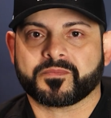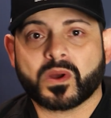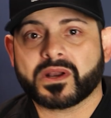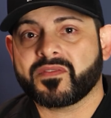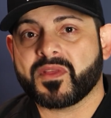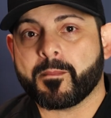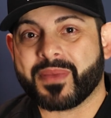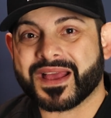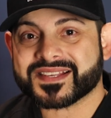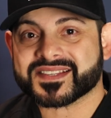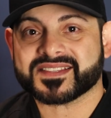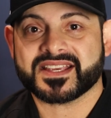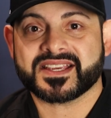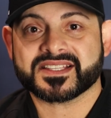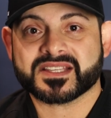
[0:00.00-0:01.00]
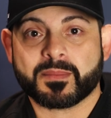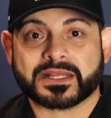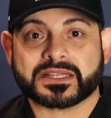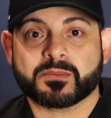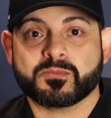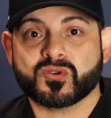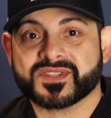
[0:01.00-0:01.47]
One of the best things
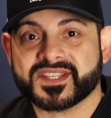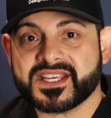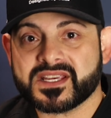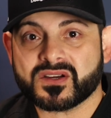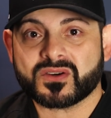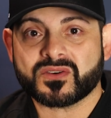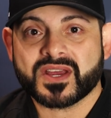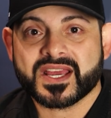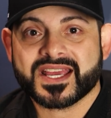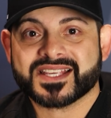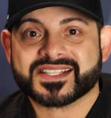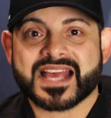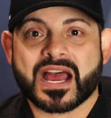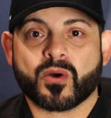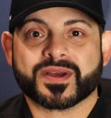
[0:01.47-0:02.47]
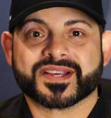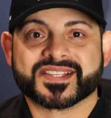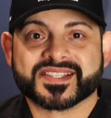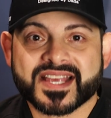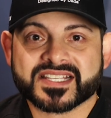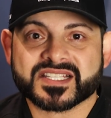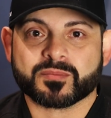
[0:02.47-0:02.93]
about the Museo is how
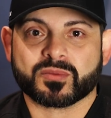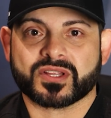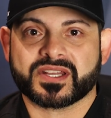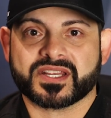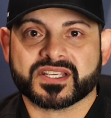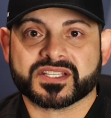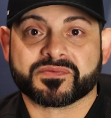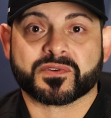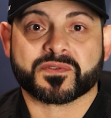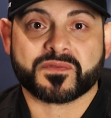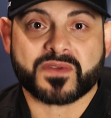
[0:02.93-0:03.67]
accessible it is for